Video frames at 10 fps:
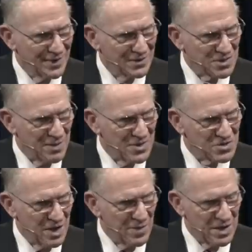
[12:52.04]
It's
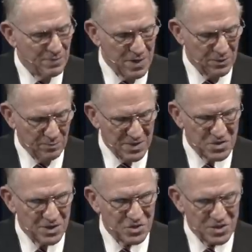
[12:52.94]
amazing how many people
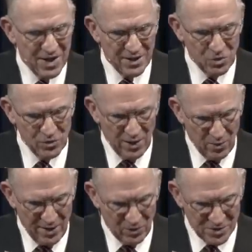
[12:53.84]
misunderstand who that
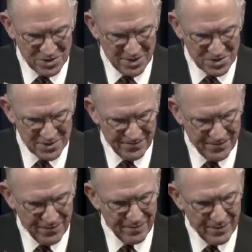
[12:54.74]
white horse is.
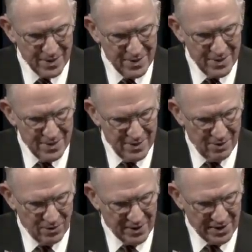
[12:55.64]

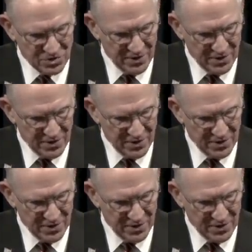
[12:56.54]
Okay, so